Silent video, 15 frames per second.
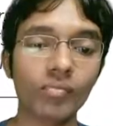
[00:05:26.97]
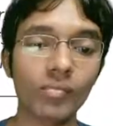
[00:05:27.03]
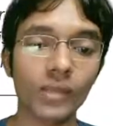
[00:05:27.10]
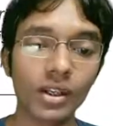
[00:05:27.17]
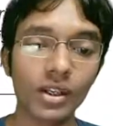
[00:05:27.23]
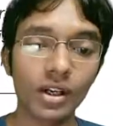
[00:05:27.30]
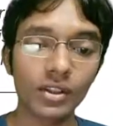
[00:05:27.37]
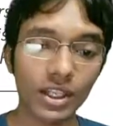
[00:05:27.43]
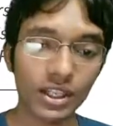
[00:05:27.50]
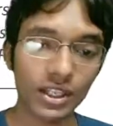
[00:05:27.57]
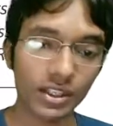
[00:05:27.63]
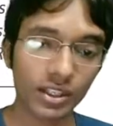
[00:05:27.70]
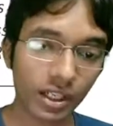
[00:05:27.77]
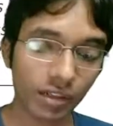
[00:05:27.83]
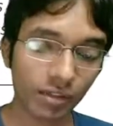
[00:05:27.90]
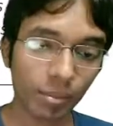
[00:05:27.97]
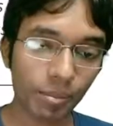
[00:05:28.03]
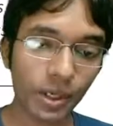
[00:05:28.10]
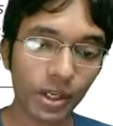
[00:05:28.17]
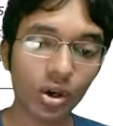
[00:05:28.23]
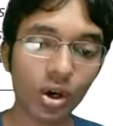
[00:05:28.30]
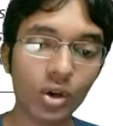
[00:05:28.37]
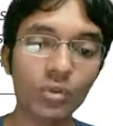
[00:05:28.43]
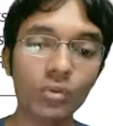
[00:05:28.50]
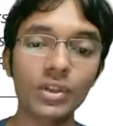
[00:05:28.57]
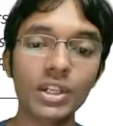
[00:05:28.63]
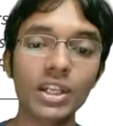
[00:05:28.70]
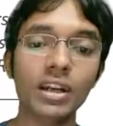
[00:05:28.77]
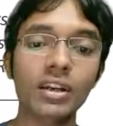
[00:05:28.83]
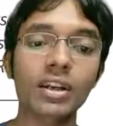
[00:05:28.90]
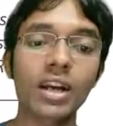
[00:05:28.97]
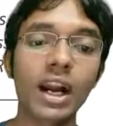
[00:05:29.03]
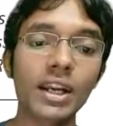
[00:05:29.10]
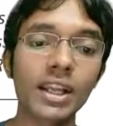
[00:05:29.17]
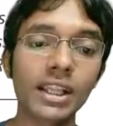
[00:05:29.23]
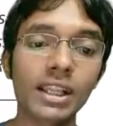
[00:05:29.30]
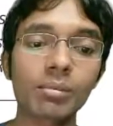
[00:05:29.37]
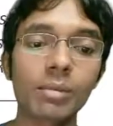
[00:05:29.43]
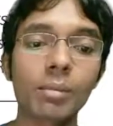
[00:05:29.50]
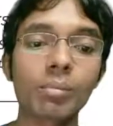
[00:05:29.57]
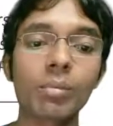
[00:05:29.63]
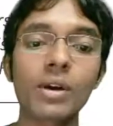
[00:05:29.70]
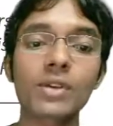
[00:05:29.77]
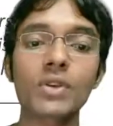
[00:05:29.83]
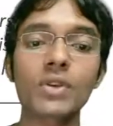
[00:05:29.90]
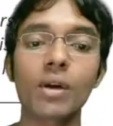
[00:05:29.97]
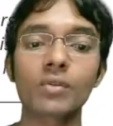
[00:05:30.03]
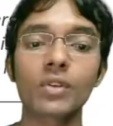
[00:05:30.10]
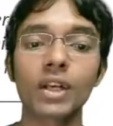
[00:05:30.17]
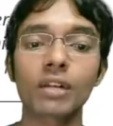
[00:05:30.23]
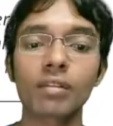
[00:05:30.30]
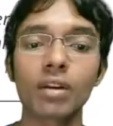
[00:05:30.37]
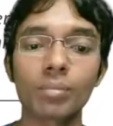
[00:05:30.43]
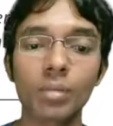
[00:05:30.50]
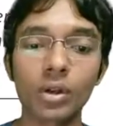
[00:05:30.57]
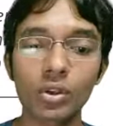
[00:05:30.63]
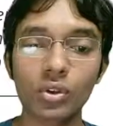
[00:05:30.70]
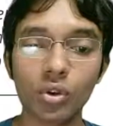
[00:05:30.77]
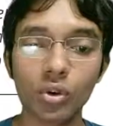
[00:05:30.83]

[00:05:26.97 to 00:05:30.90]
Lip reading: Then in the development account, we are granting the members of the developer group